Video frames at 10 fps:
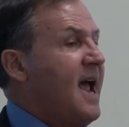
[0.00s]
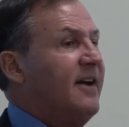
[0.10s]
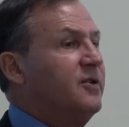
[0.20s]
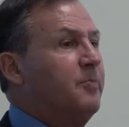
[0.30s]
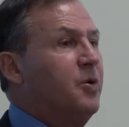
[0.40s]
to
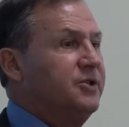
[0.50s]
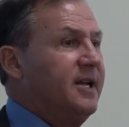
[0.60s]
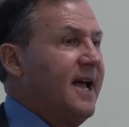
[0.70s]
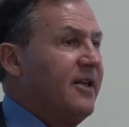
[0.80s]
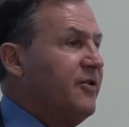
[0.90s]
have to put
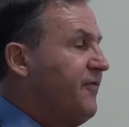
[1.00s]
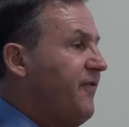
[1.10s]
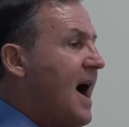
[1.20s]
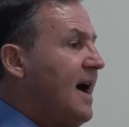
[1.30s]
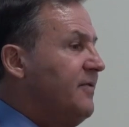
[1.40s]
together
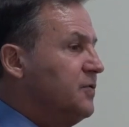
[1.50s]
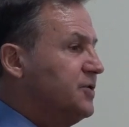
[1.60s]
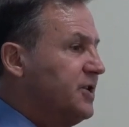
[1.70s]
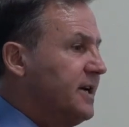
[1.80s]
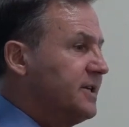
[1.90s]
5 or
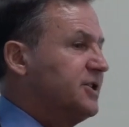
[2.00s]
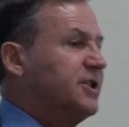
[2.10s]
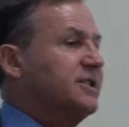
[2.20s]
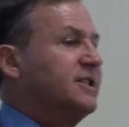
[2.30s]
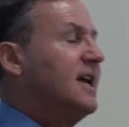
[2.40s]
6
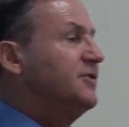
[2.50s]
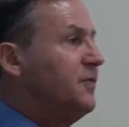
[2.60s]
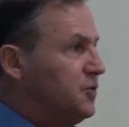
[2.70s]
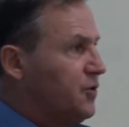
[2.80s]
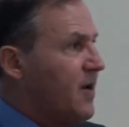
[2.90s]

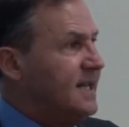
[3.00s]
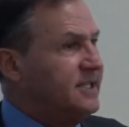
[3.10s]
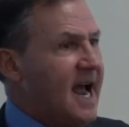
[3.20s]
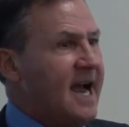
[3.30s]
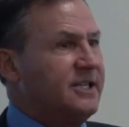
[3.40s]
successful
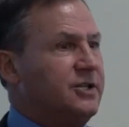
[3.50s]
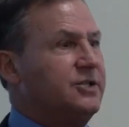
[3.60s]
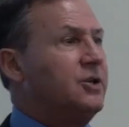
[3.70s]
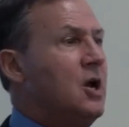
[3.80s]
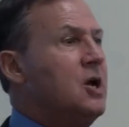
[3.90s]

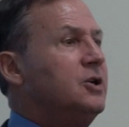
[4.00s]
transactions